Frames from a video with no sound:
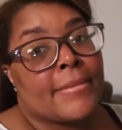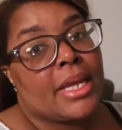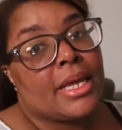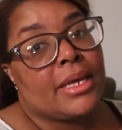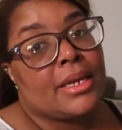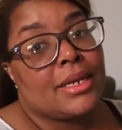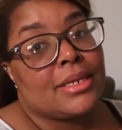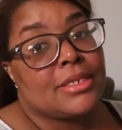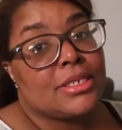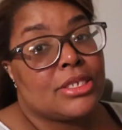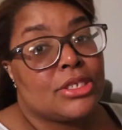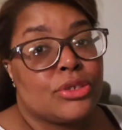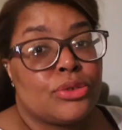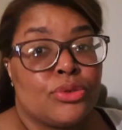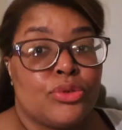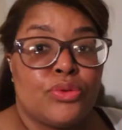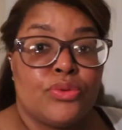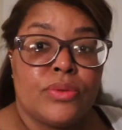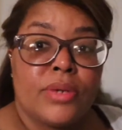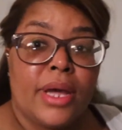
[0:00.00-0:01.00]
and I
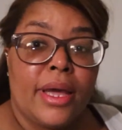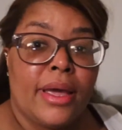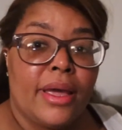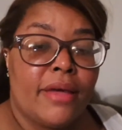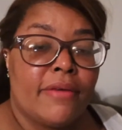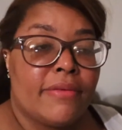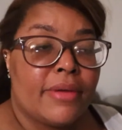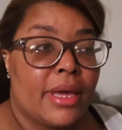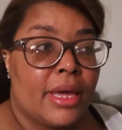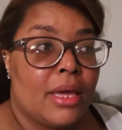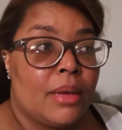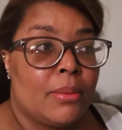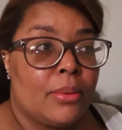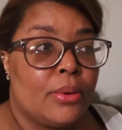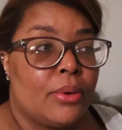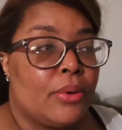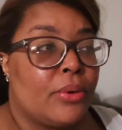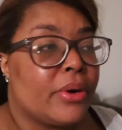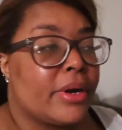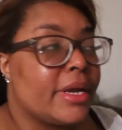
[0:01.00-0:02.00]
still do not have
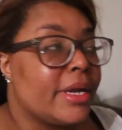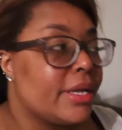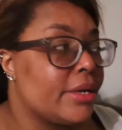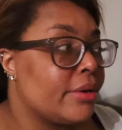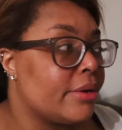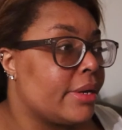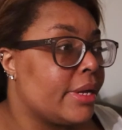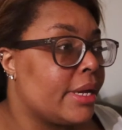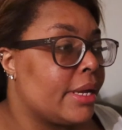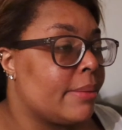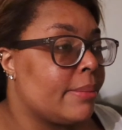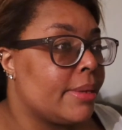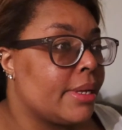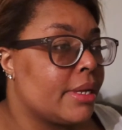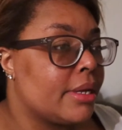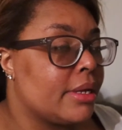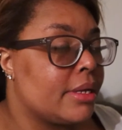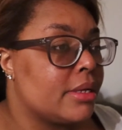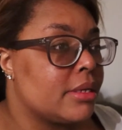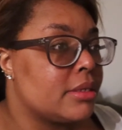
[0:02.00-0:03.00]
cable or internet
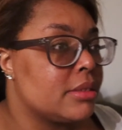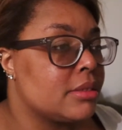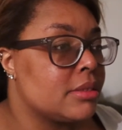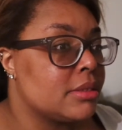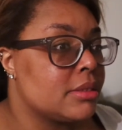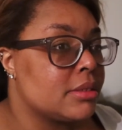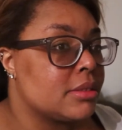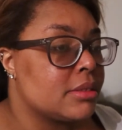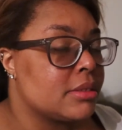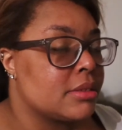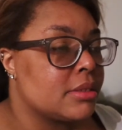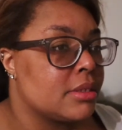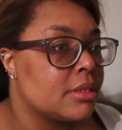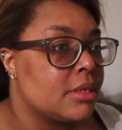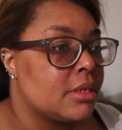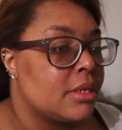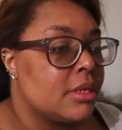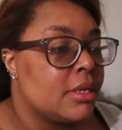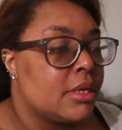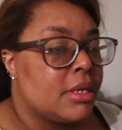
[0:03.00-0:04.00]
because
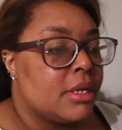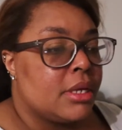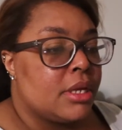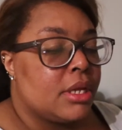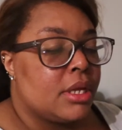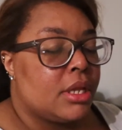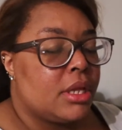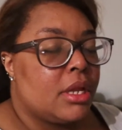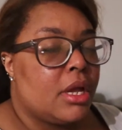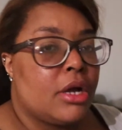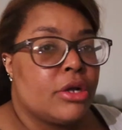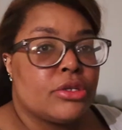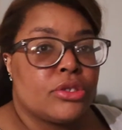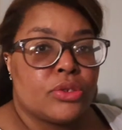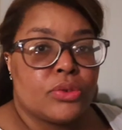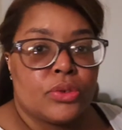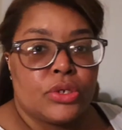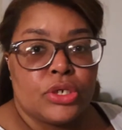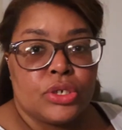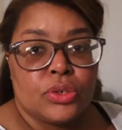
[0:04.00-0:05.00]
long
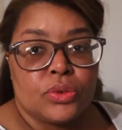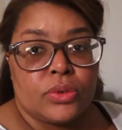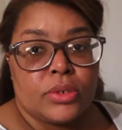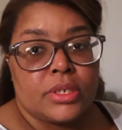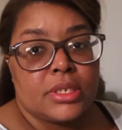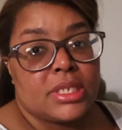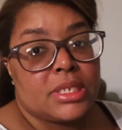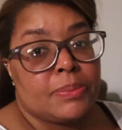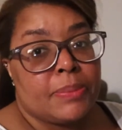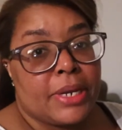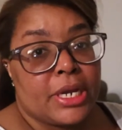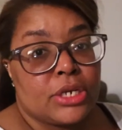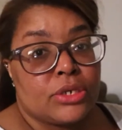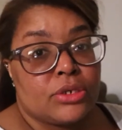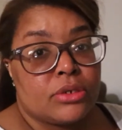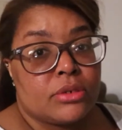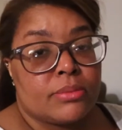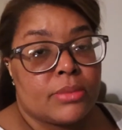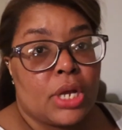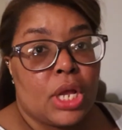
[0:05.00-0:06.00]
story short,
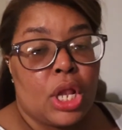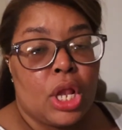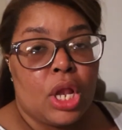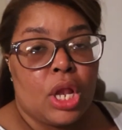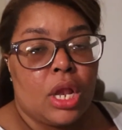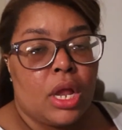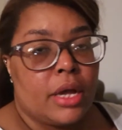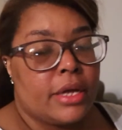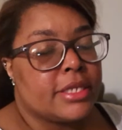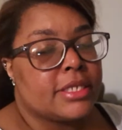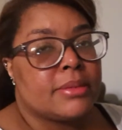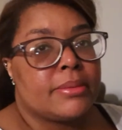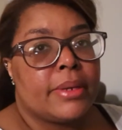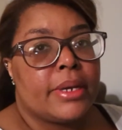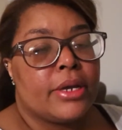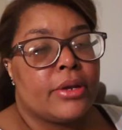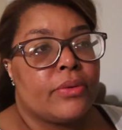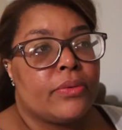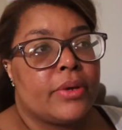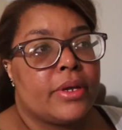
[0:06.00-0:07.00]
Spectrum lost
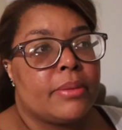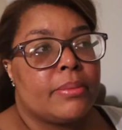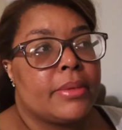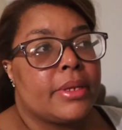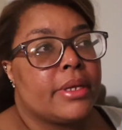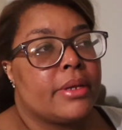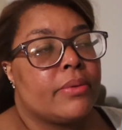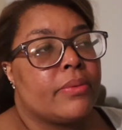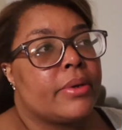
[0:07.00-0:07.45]
my equipment.